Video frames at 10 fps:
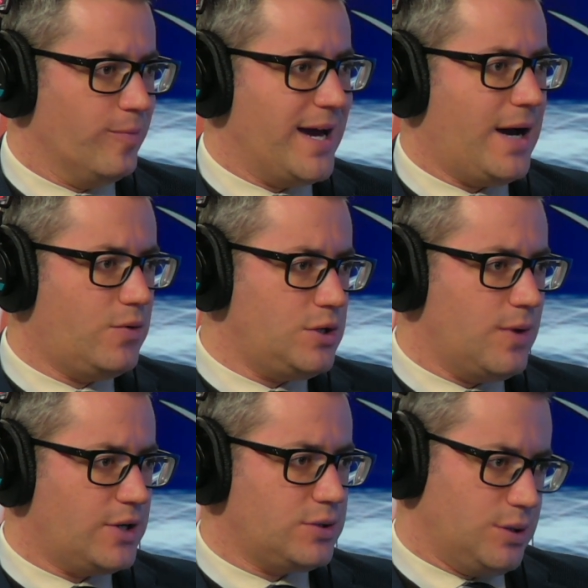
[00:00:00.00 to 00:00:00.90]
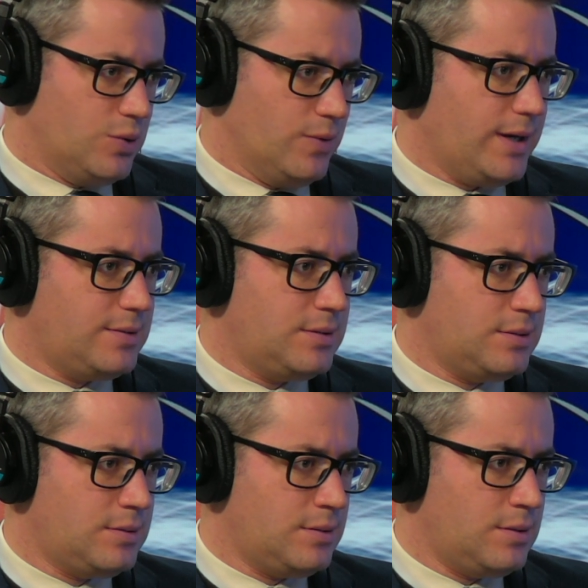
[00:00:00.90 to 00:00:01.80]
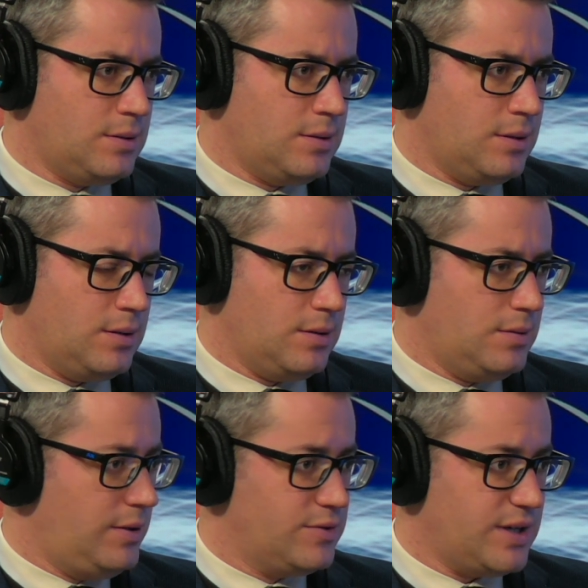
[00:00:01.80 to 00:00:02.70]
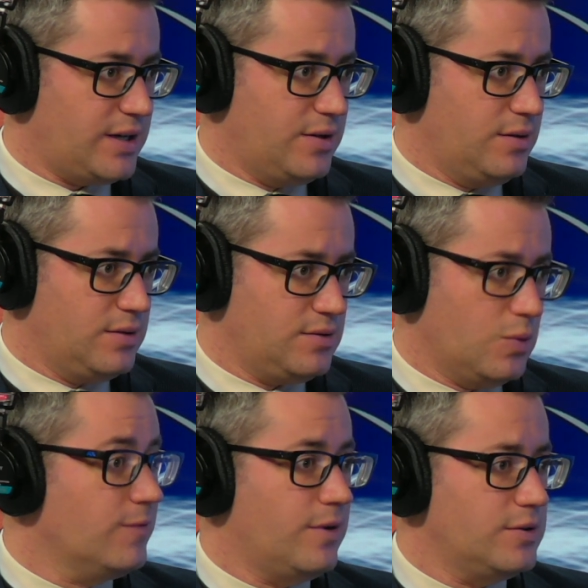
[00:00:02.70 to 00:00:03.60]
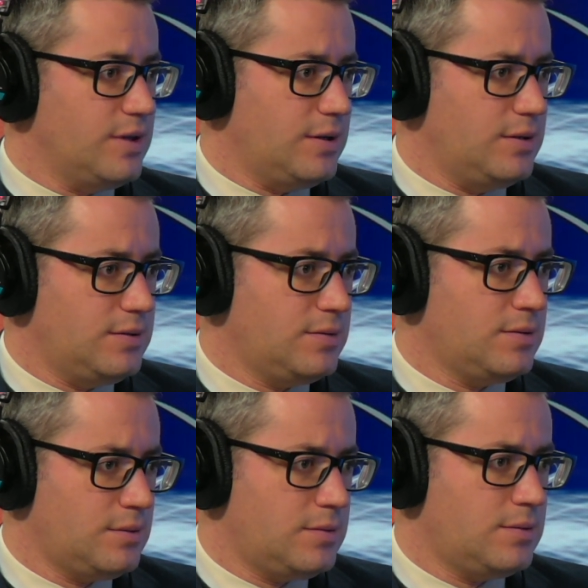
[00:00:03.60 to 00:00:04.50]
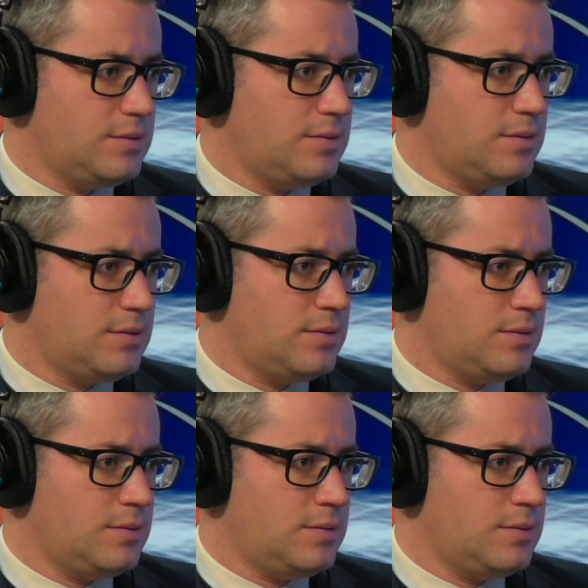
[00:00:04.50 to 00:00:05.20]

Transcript: How do you actually correct uh, nearsightedness or farsightedness? Yeah, a good question.